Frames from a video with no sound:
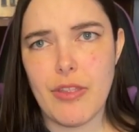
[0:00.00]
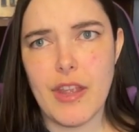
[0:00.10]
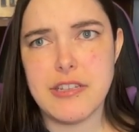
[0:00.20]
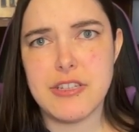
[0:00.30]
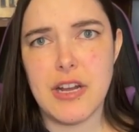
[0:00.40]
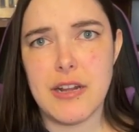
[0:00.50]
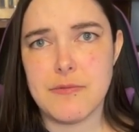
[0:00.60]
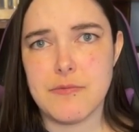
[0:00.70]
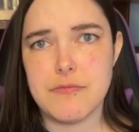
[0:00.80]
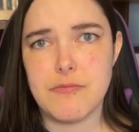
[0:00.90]
It's
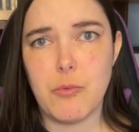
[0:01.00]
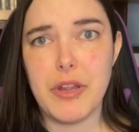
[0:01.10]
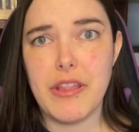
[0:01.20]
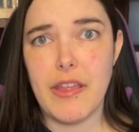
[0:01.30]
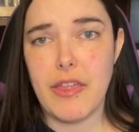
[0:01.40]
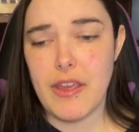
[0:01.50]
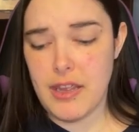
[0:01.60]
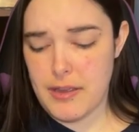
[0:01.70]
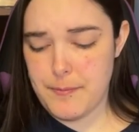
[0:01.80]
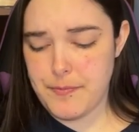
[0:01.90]
not really
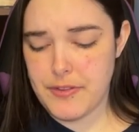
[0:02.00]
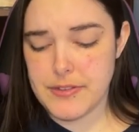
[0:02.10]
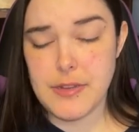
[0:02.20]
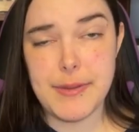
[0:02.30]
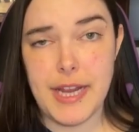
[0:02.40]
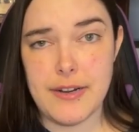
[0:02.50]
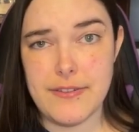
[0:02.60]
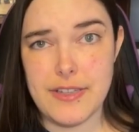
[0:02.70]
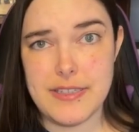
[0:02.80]
thick, so be careful.